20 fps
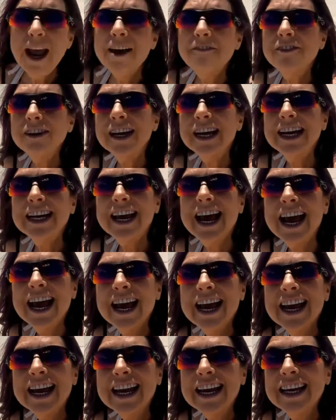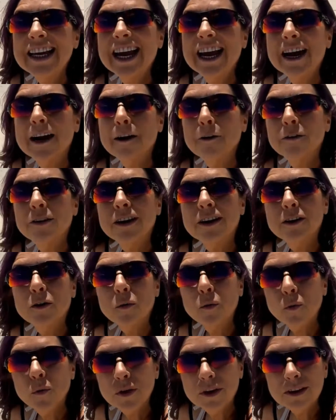Haven't had a hangout in a
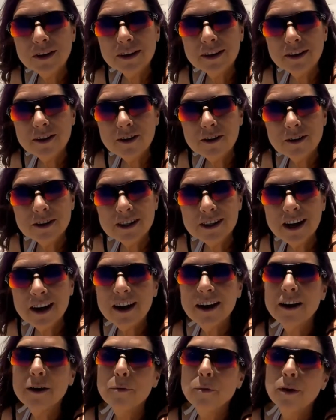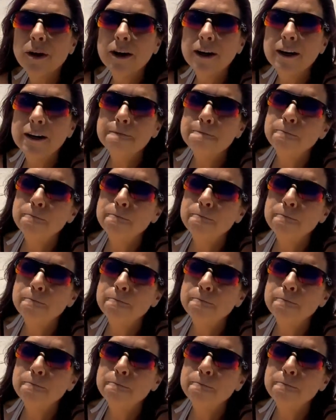really long time, right?